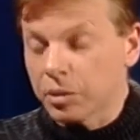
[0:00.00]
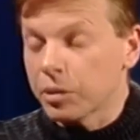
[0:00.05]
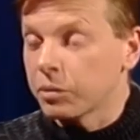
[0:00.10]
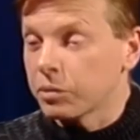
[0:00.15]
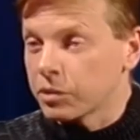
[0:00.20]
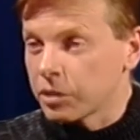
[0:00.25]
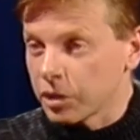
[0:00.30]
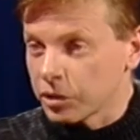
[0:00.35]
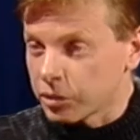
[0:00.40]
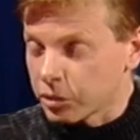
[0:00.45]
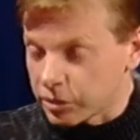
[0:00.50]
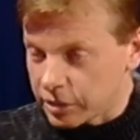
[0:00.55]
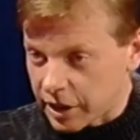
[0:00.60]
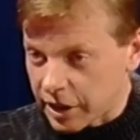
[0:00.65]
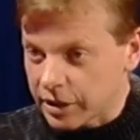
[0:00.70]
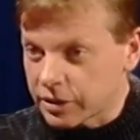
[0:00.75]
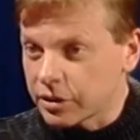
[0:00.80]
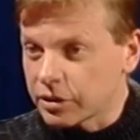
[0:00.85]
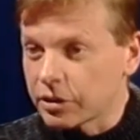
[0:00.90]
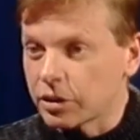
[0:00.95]
It was also
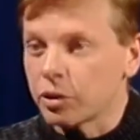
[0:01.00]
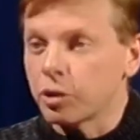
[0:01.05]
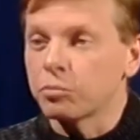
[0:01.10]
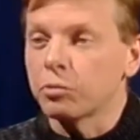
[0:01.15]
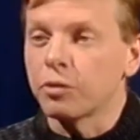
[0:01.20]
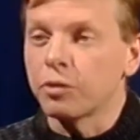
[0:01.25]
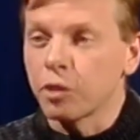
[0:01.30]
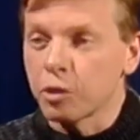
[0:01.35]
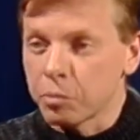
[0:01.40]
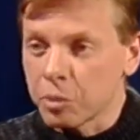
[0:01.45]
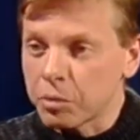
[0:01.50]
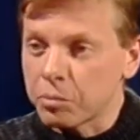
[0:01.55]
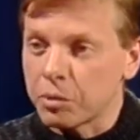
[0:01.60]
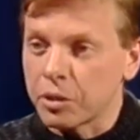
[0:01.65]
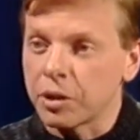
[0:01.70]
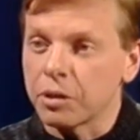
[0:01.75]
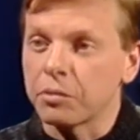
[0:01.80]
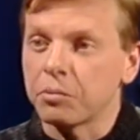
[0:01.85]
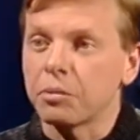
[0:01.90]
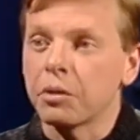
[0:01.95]
sexist and homophobic,
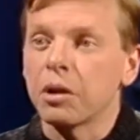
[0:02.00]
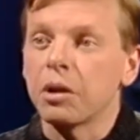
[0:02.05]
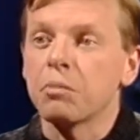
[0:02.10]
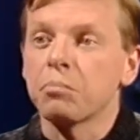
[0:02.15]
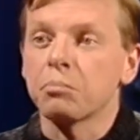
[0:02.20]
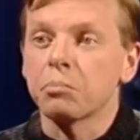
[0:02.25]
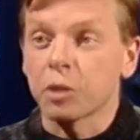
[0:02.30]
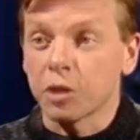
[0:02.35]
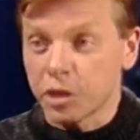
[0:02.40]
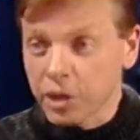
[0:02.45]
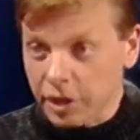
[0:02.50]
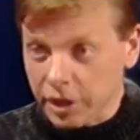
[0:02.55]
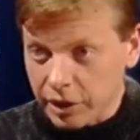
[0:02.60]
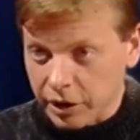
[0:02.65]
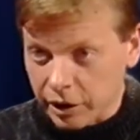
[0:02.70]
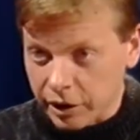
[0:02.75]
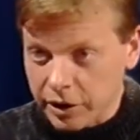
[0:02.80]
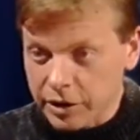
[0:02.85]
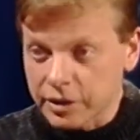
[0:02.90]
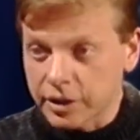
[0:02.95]
but it
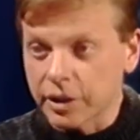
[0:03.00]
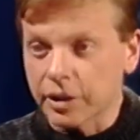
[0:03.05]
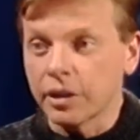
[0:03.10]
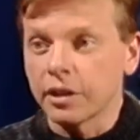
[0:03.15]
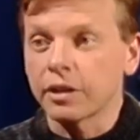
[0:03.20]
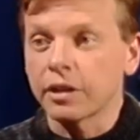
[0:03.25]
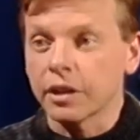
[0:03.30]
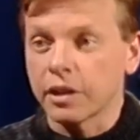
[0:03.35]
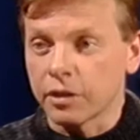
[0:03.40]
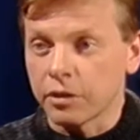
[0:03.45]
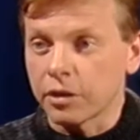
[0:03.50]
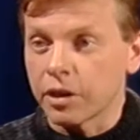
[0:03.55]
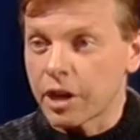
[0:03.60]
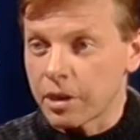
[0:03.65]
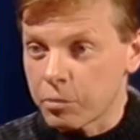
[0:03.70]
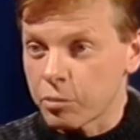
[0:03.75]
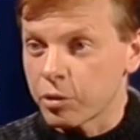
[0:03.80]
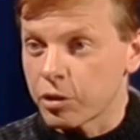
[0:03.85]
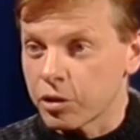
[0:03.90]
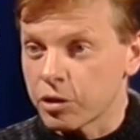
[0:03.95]
particularly singled out
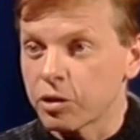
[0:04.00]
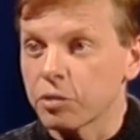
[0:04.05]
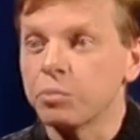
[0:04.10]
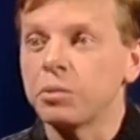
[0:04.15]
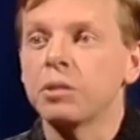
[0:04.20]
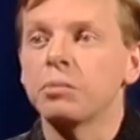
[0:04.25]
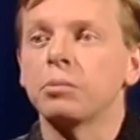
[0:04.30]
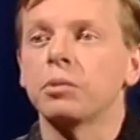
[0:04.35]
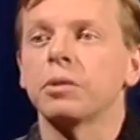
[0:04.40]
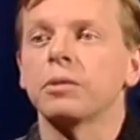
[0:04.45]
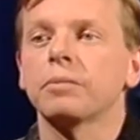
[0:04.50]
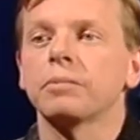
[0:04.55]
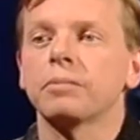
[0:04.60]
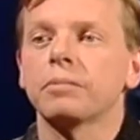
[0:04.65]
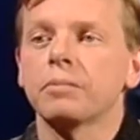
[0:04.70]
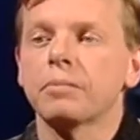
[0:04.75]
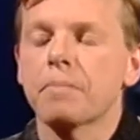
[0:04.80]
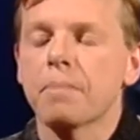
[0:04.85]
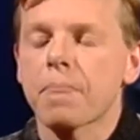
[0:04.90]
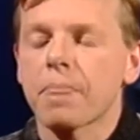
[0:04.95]
Aboriginal people.
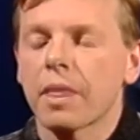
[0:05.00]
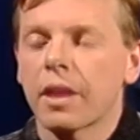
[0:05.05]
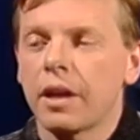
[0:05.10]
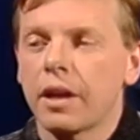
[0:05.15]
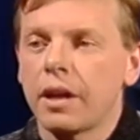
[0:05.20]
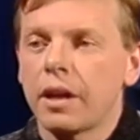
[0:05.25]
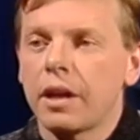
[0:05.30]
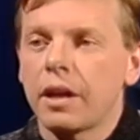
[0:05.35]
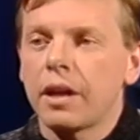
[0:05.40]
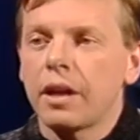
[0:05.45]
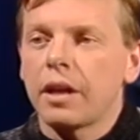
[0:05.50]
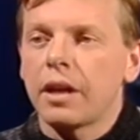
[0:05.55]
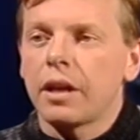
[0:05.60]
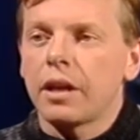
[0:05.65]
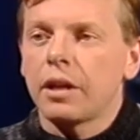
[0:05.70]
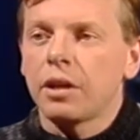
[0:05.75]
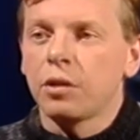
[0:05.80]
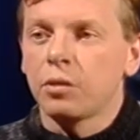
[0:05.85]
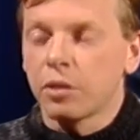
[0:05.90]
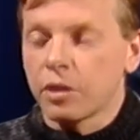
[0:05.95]

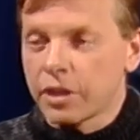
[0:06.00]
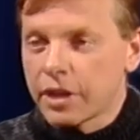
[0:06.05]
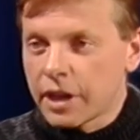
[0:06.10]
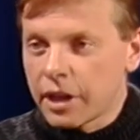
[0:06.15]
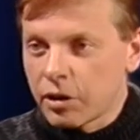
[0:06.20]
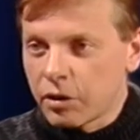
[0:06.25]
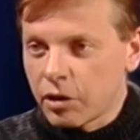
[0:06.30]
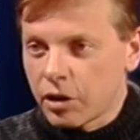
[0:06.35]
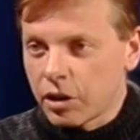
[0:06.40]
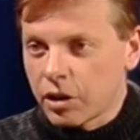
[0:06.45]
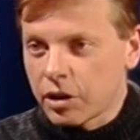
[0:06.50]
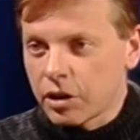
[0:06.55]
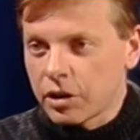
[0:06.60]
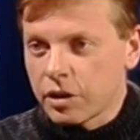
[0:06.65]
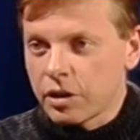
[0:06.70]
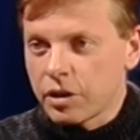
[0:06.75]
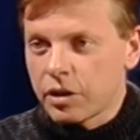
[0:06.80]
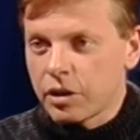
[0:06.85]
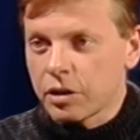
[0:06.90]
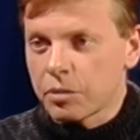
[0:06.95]
You are now
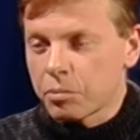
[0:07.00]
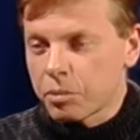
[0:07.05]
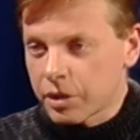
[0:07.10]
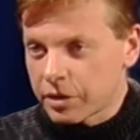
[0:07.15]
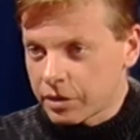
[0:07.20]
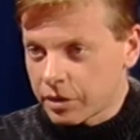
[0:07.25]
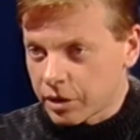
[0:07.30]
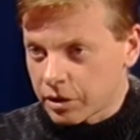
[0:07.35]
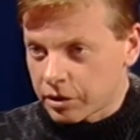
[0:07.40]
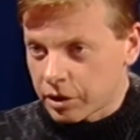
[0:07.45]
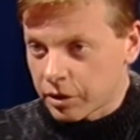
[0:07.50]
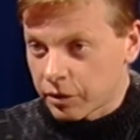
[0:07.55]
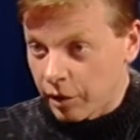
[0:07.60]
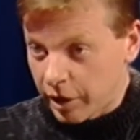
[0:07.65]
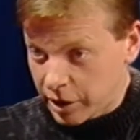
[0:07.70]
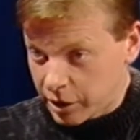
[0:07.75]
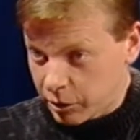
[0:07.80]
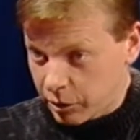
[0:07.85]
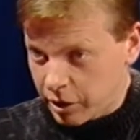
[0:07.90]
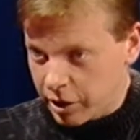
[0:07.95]
on the President's
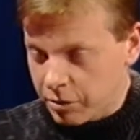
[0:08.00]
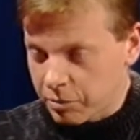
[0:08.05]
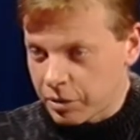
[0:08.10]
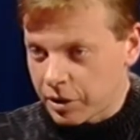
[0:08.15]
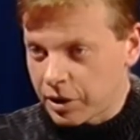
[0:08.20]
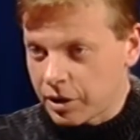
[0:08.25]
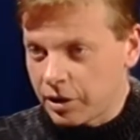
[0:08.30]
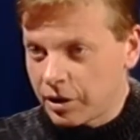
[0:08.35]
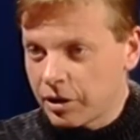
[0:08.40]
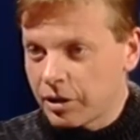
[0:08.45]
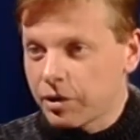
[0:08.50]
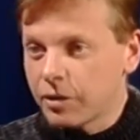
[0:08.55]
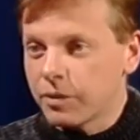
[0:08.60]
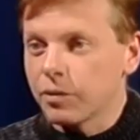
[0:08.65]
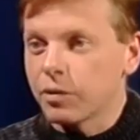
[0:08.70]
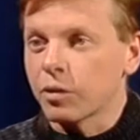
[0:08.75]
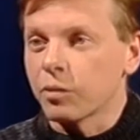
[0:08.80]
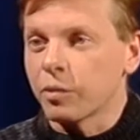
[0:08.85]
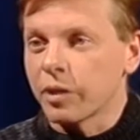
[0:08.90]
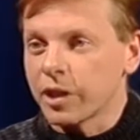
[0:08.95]
Advisory Committee
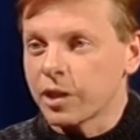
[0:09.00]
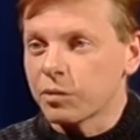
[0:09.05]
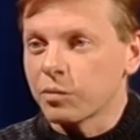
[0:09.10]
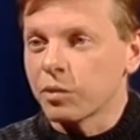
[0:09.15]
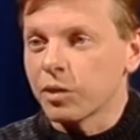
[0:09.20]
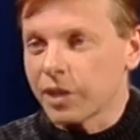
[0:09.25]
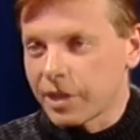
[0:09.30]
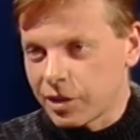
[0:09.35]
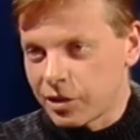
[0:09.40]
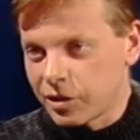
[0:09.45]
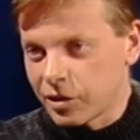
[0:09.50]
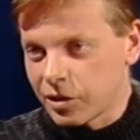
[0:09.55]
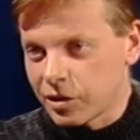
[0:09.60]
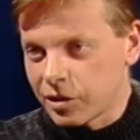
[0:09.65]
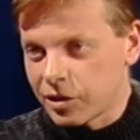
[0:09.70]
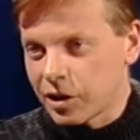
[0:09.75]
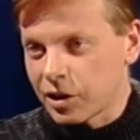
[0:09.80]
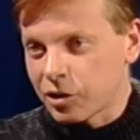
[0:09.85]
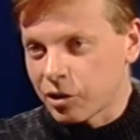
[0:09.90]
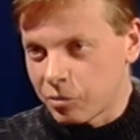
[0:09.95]
for Race
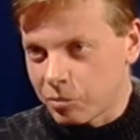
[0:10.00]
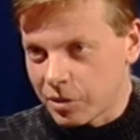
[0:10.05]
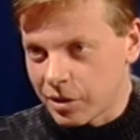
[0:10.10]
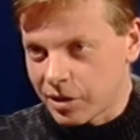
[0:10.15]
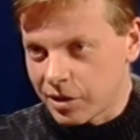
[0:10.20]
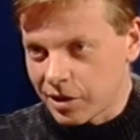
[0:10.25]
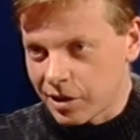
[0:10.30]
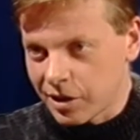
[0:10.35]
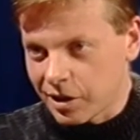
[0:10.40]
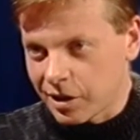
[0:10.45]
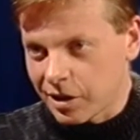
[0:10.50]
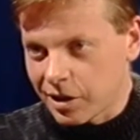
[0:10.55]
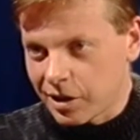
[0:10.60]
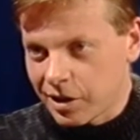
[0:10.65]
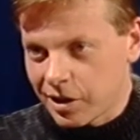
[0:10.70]
Relations at UBC.